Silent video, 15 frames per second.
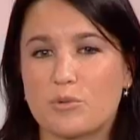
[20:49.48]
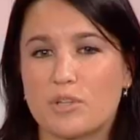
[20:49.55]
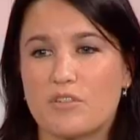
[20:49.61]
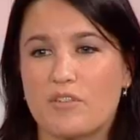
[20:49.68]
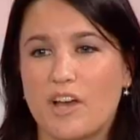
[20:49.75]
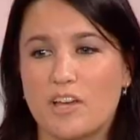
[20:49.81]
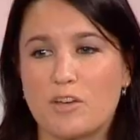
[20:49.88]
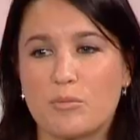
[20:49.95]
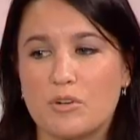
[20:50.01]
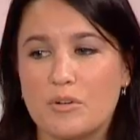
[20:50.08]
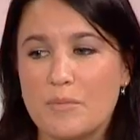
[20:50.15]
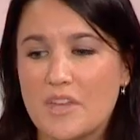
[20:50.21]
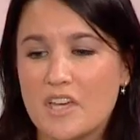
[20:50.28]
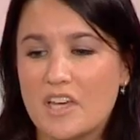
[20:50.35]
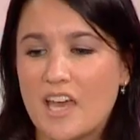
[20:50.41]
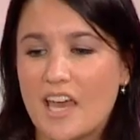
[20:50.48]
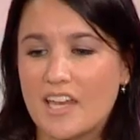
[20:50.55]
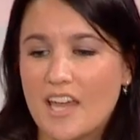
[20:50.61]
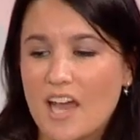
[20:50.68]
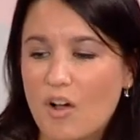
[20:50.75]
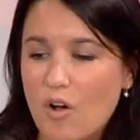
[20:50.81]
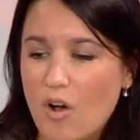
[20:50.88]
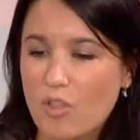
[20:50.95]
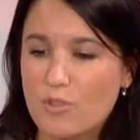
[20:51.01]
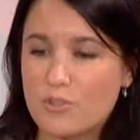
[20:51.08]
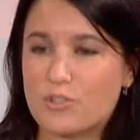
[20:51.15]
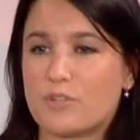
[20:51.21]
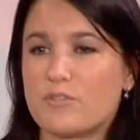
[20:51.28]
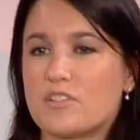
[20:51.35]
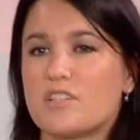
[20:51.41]
really valuable. And now all those
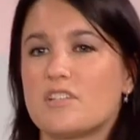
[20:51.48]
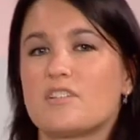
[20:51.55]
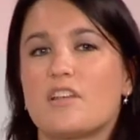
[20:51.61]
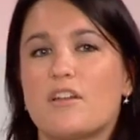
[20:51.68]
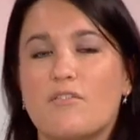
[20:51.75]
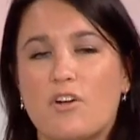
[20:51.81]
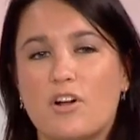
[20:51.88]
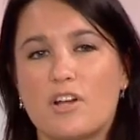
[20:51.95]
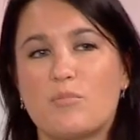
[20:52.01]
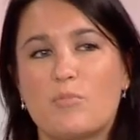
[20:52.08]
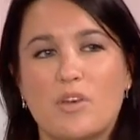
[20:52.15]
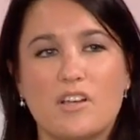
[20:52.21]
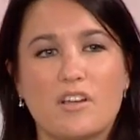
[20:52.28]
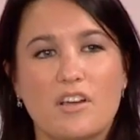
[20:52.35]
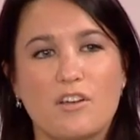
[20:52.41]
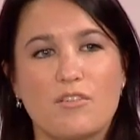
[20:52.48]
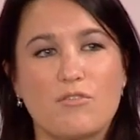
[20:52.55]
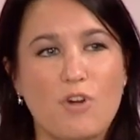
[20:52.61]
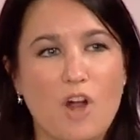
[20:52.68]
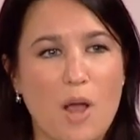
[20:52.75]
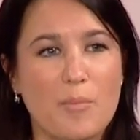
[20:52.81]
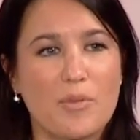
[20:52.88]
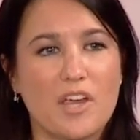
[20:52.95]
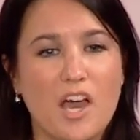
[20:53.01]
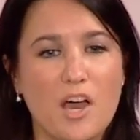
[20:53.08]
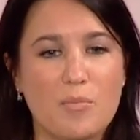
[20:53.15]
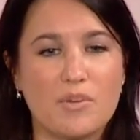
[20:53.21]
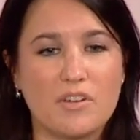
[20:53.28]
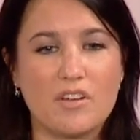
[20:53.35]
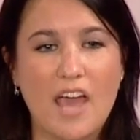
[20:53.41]
services that have already been kind of cropping
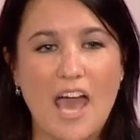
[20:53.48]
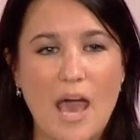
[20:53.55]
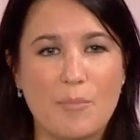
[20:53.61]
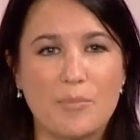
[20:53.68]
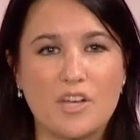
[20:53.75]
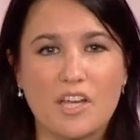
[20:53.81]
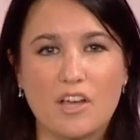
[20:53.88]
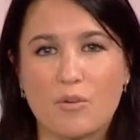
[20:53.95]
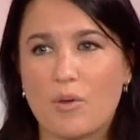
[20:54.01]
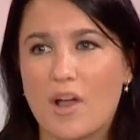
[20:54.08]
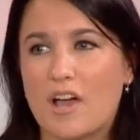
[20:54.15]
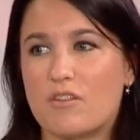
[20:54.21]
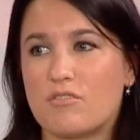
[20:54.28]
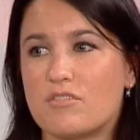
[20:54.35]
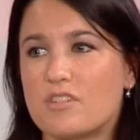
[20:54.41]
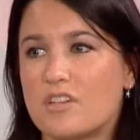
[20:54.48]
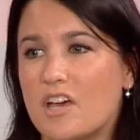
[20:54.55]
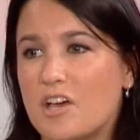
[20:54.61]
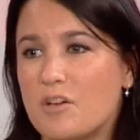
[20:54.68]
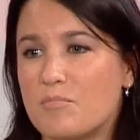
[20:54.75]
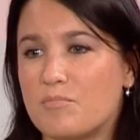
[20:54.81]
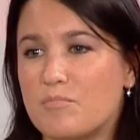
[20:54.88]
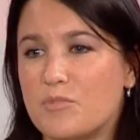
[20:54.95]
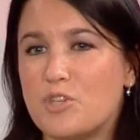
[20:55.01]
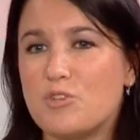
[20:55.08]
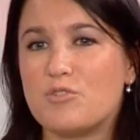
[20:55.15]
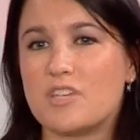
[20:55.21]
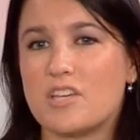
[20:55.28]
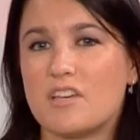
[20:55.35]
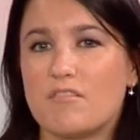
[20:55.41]
up and happening around
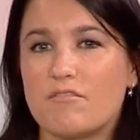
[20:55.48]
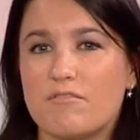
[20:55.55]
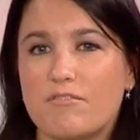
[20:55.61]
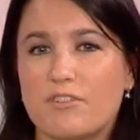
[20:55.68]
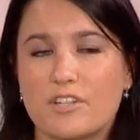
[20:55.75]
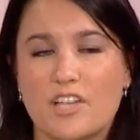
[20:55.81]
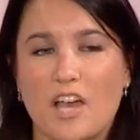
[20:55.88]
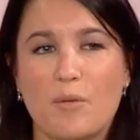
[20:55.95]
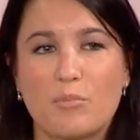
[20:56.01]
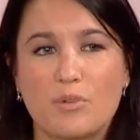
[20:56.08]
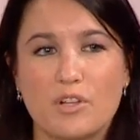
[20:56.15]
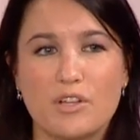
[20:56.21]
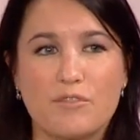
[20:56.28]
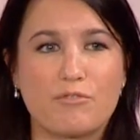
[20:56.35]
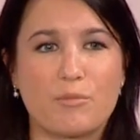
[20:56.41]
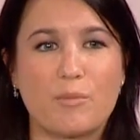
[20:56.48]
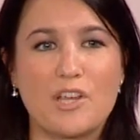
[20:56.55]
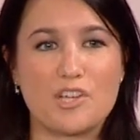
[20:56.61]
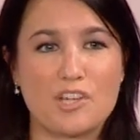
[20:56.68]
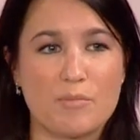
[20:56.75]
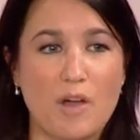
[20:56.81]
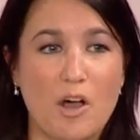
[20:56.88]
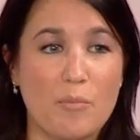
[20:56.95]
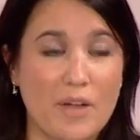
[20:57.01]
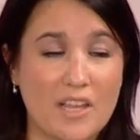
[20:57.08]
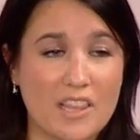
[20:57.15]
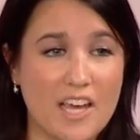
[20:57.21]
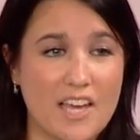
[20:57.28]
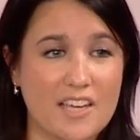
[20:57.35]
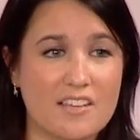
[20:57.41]
using, for example, information about my
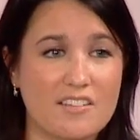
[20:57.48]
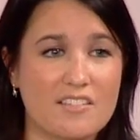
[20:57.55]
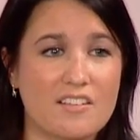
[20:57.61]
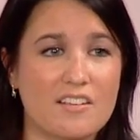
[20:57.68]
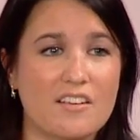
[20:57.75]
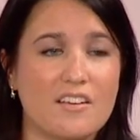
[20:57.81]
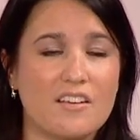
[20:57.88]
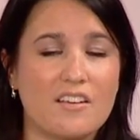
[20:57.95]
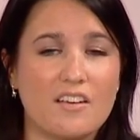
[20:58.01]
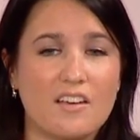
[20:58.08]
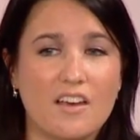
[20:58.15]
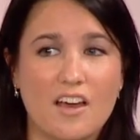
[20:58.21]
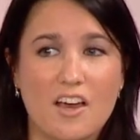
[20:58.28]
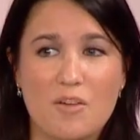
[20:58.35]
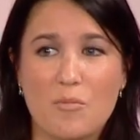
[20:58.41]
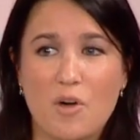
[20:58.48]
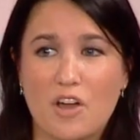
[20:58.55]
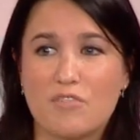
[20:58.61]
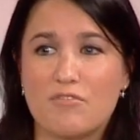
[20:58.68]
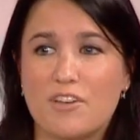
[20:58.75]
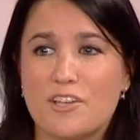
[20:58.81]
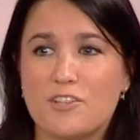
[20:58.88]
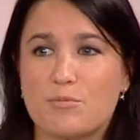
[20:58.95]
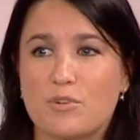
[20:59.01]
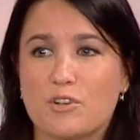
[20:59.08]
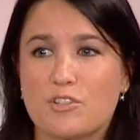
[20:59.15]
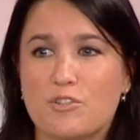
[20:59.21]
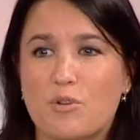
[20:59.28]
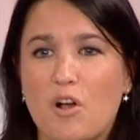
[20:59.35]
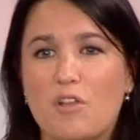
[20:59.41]
likes on
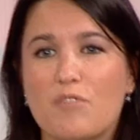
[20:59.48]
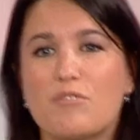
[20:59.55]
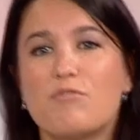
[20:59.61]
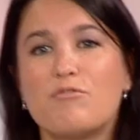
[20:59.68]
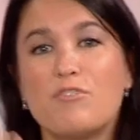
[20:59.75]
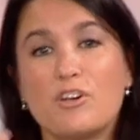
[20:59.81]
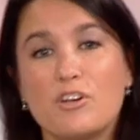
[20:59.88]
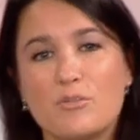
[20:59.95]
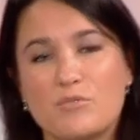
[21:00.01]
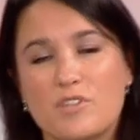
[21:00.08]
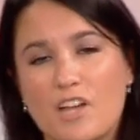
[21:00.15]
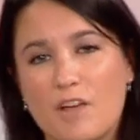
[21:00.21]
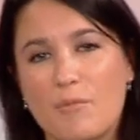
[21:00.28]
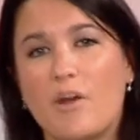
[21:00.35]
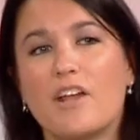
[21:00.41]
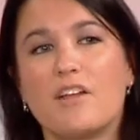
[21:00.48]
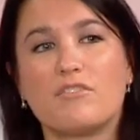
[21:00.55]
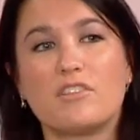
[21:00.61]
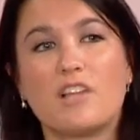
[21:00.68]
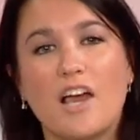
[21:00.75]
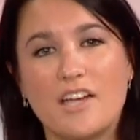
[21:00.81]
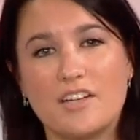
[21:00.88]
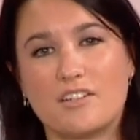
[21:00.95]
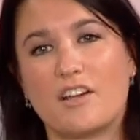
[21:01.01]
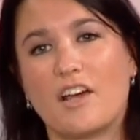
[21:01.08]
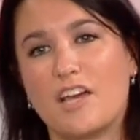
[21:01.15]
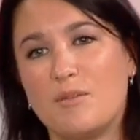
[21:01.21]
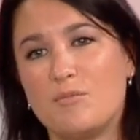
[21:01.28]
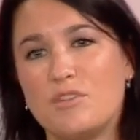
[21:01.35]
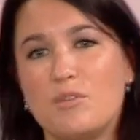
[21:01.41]
Facebook. So all of the films that I might have liked on
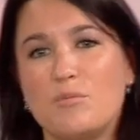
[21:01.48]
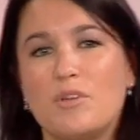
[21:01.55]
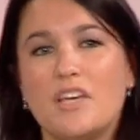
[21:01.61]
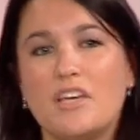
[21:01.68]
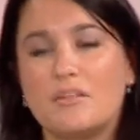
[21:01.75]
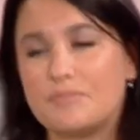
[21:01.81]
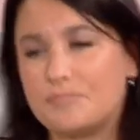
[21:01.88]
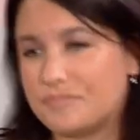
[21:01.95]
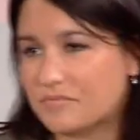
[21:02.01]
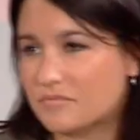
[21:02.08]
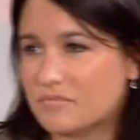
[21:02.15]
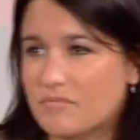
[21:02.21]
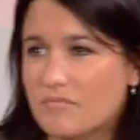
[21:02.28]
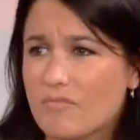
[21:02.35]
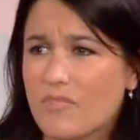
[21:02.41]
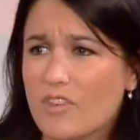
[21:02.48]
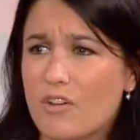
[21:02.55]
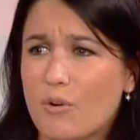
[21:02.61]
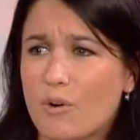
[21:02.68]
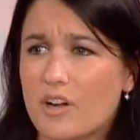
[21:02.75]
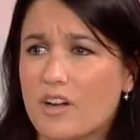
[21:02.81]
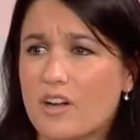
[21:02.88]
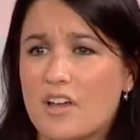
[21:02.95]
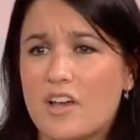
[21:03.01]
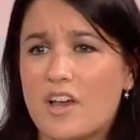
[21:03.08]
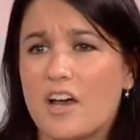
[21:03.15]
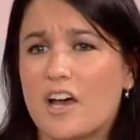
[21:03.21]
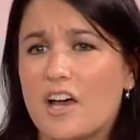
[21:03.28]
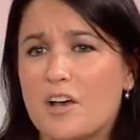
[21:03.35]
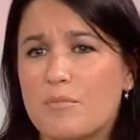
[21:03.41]
IMDb or
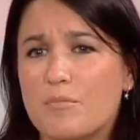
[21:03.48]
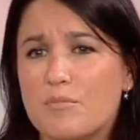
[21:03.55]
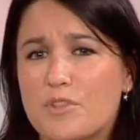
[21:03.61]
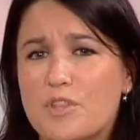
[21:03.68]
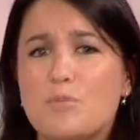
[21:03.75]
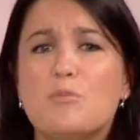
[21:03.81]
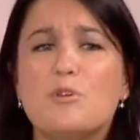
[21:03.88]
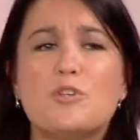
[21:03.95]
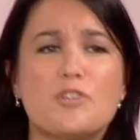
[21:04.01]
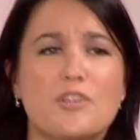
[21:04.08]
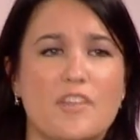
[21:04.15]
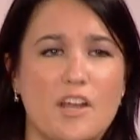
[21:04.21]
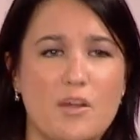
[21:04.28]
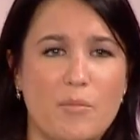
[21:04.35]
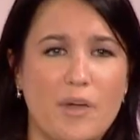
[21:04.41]
the music that I